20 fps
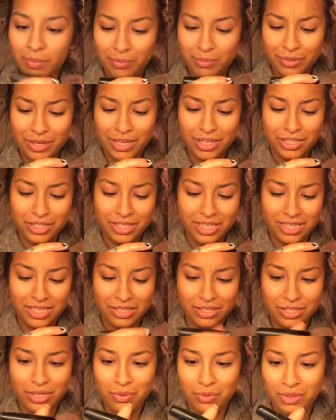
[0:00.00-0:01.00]
brush, and
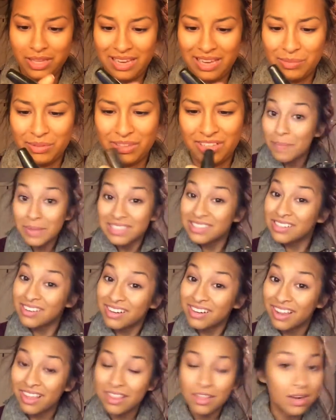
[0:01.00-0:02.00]
there's no label. I mix it
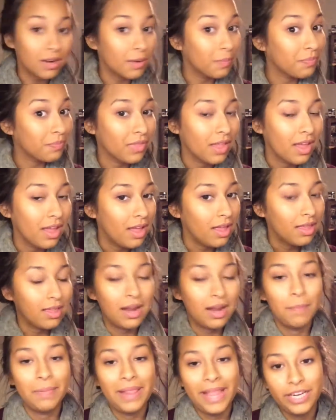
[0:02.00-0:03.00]
all together,
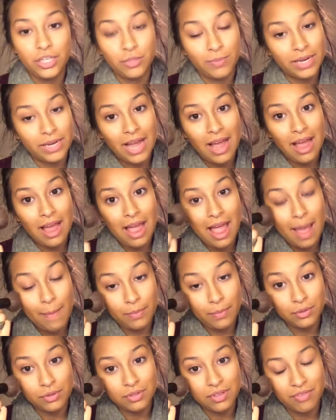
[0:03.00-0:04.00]
and I apply it to my
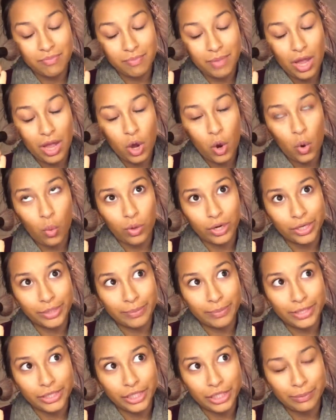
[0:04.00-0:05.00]
apples of where
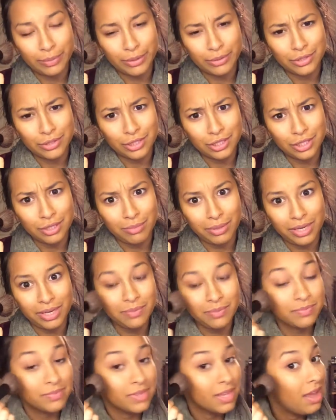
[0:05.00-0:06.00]
my cheekbones should be,
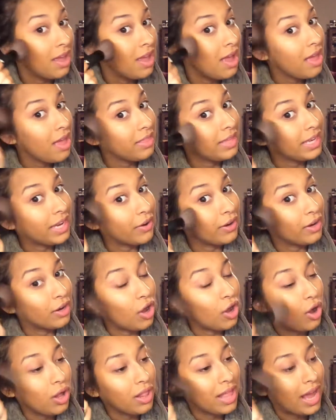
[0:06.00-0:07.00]
and carry it
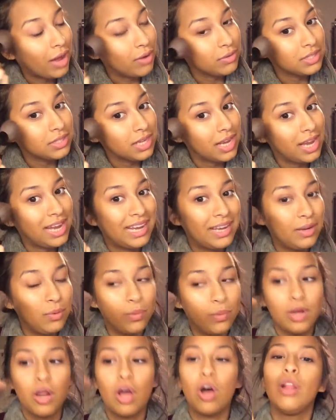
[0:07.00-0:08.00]
all out. And
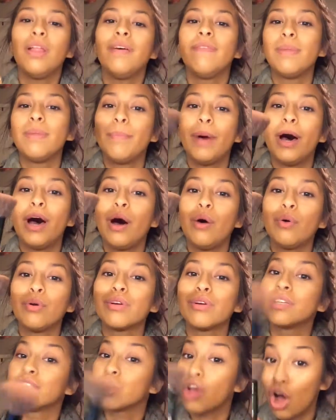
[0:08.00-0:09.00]
when all of the
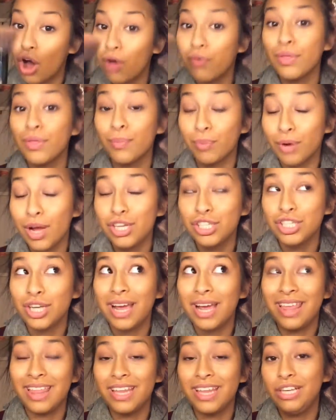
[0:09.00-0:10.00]
powder is off the brush,
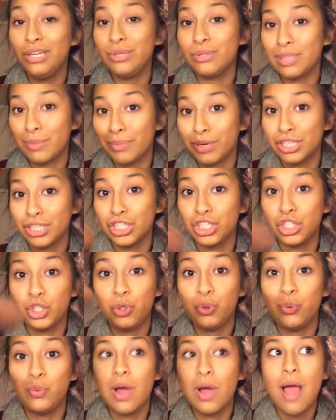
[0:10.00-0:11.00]
I then use the brush
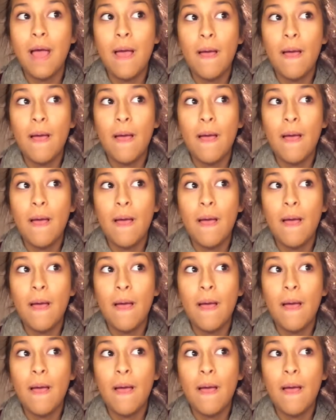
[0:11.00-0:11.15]
to